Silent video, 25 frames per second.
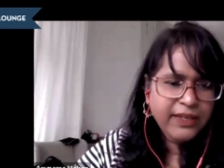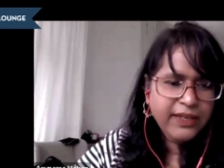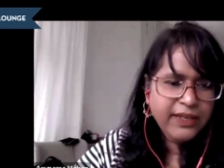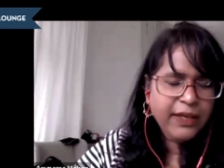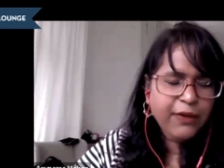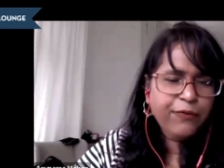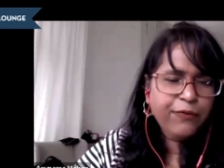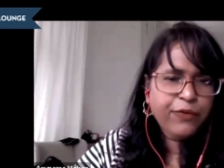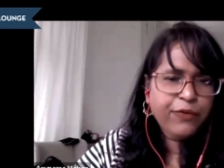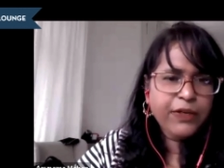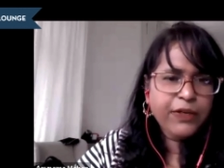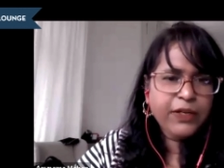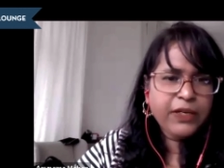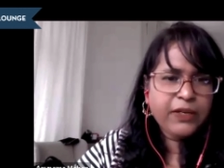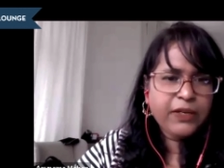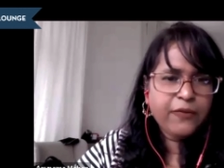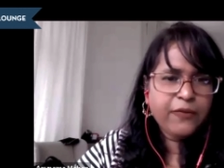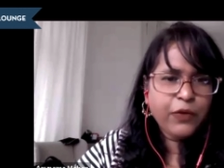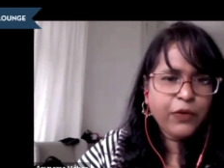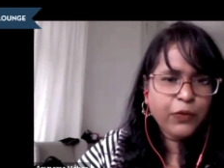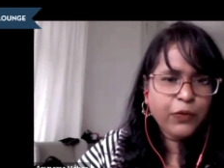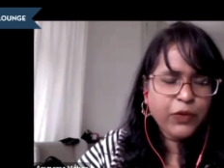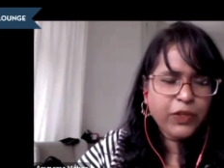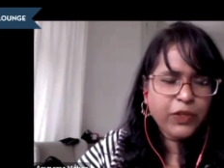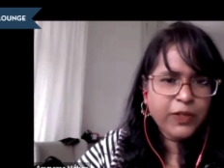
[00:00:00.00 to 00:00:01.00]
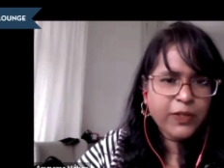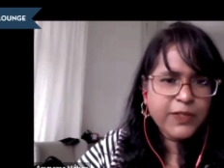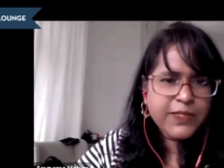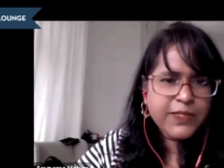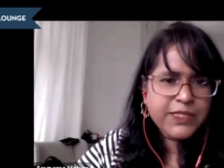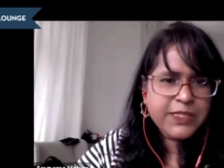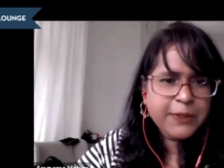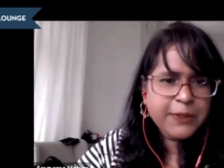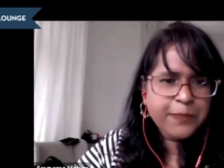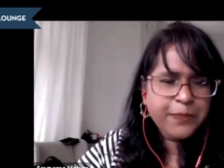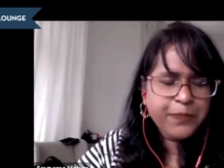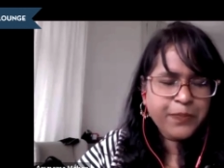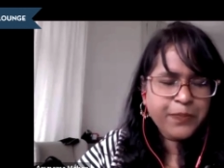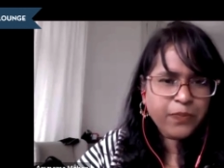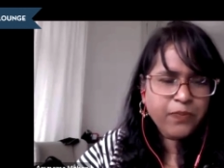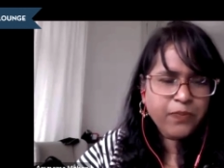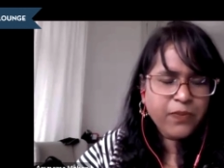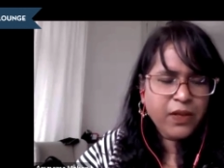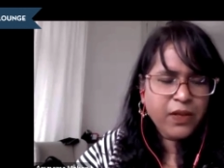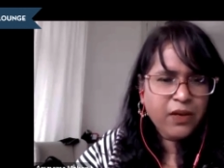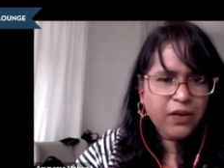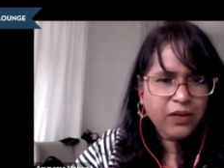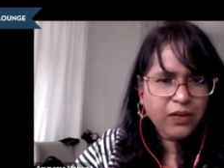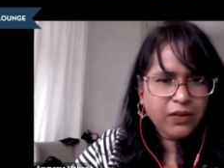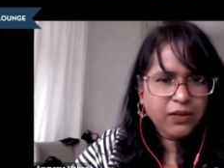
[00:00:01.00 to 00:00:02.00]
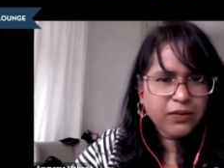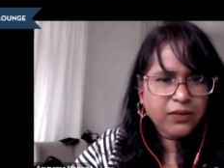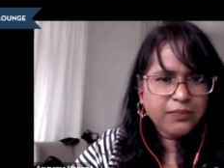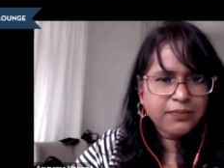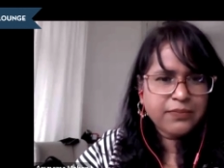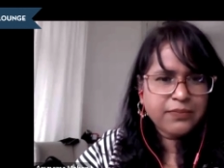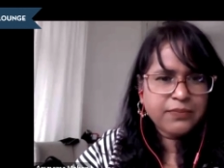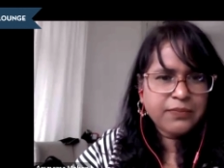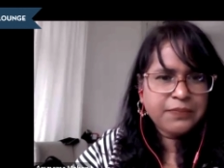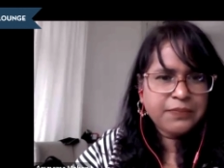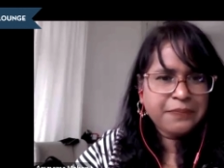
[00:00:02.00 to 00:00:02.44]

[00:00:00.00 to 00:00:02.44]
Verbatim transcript: every few years, um,